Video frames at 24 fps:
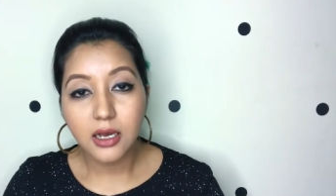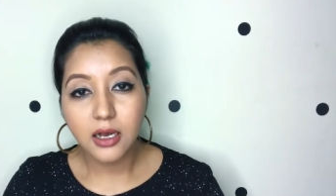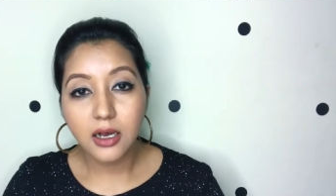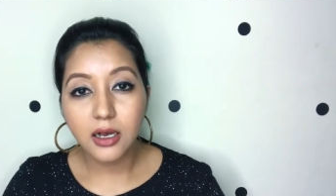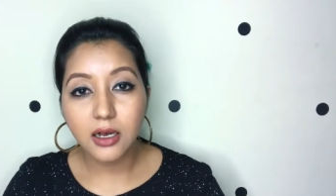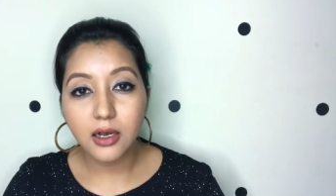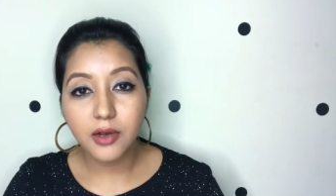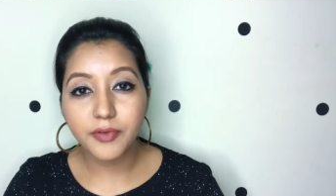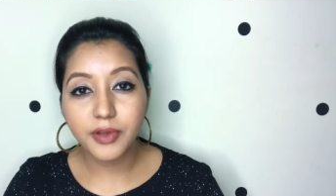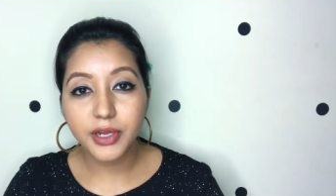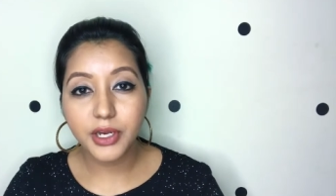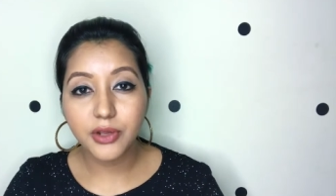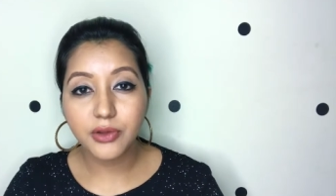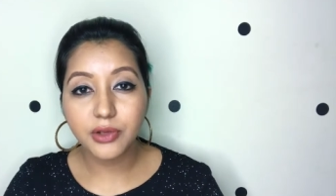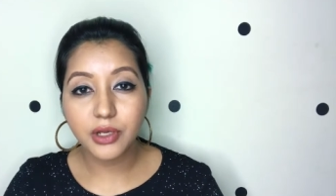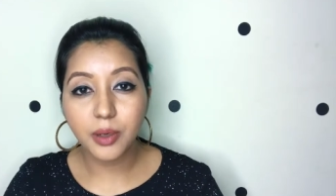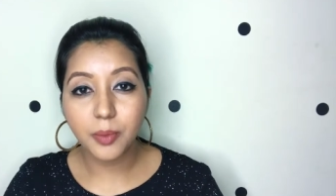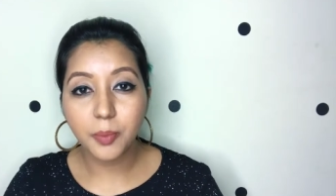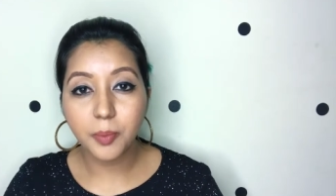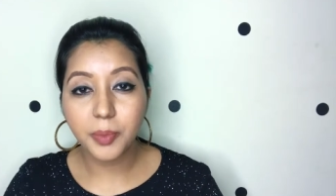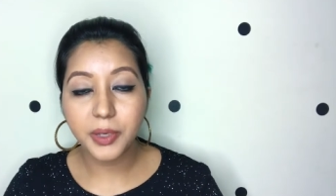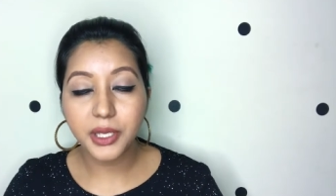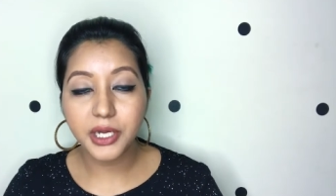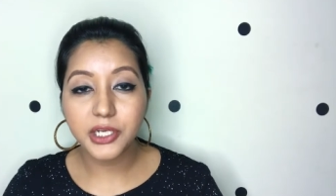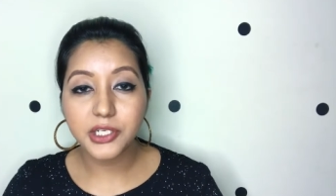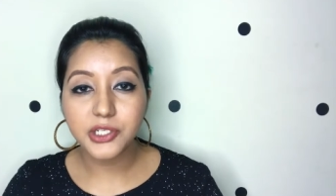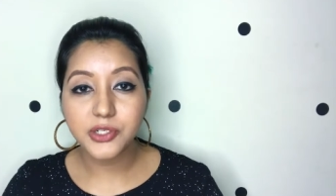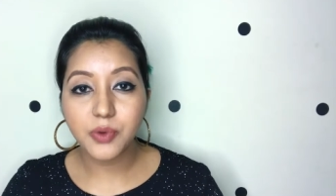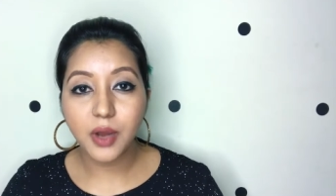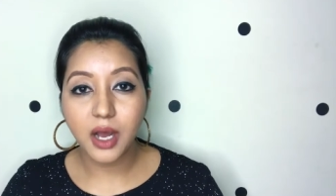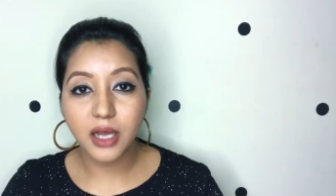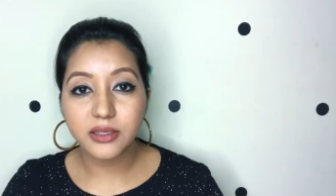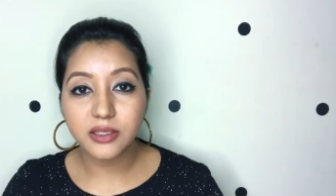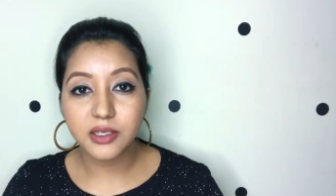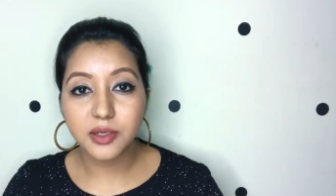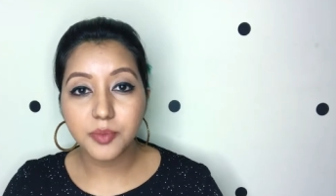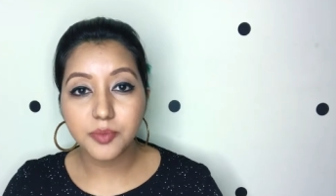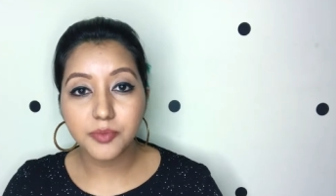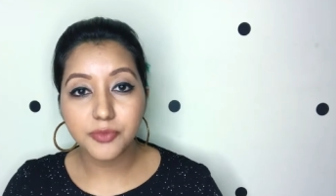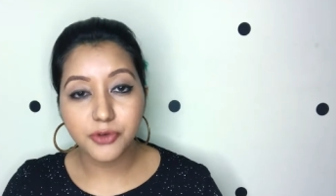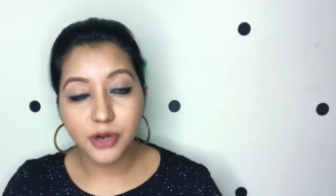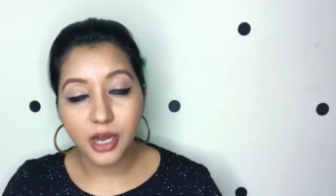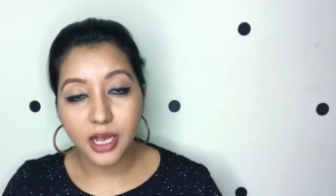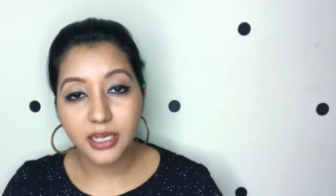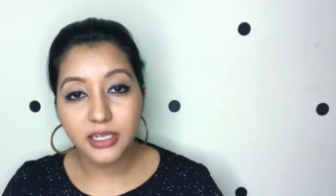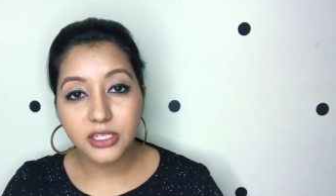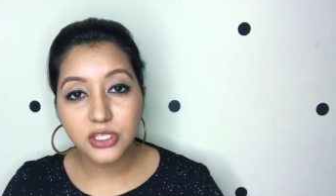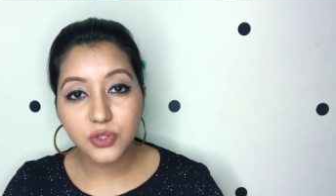uh, when you compare it to other
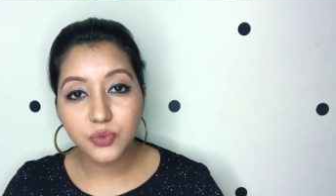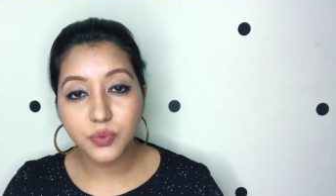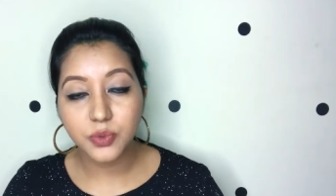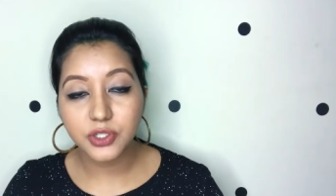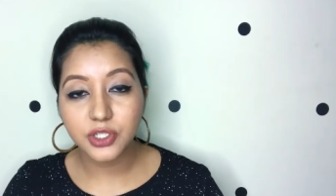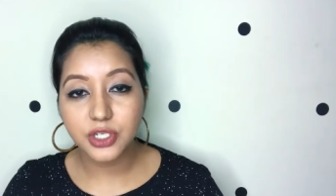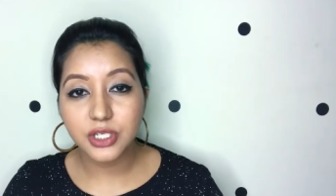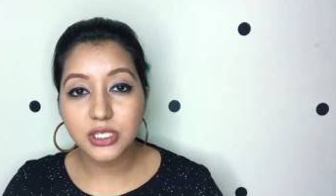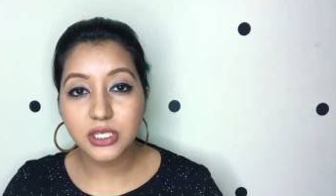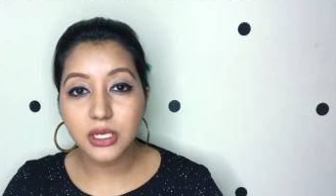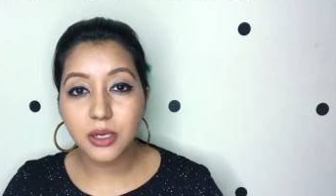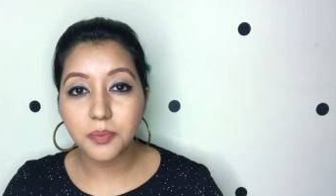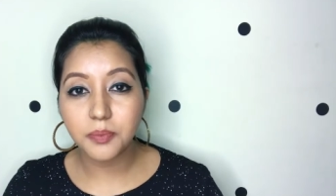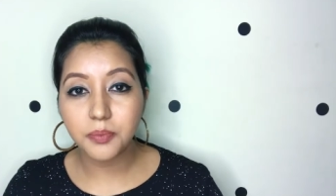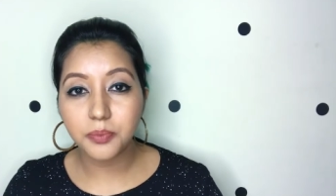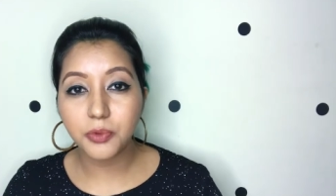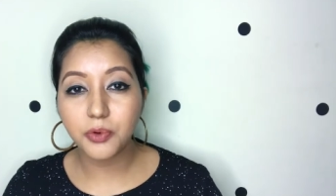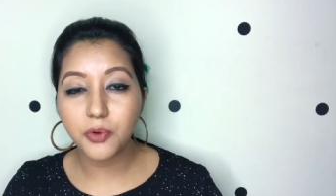brands which is uh,